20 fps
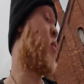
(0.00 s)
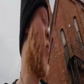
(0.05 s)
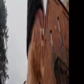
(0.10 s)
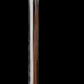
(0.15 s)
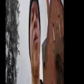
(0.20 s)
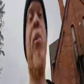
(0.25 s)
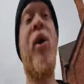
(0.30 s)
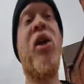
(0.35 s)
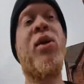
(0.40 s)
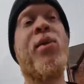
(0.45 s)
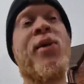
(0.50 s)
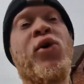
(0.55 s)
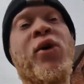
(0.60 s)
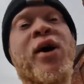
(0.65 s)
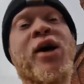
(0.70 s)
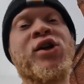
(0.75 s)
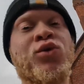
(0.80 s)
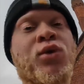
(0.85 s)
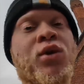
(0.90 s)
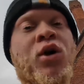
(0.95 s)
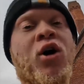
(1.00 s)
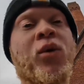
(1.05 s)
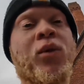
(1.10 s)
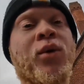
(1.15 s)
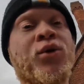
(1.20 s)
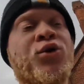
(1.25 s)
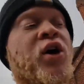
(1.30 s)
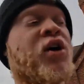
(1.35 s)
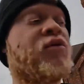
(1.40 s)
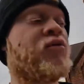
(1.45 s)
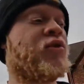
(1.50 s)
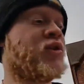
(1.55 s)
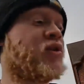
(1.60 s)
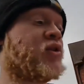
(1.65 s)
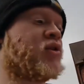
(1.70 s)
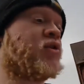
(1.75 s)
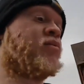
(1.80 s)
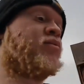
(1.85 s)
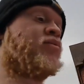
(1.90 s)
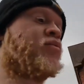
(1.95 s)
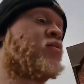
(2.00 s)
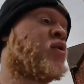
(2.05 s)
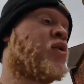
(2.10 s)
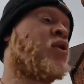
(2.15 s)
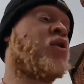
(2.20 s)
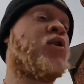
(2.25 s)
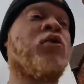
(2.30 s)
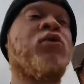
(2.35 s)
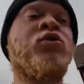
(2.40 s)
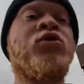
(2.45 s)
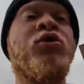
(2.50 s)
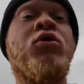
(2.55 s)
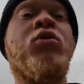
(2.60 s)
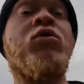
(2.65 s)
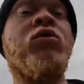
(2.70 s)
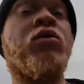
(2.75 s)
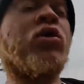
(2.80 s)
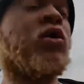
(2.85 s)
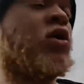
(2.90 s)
Let me explain to you guys what all-wheel drive is. So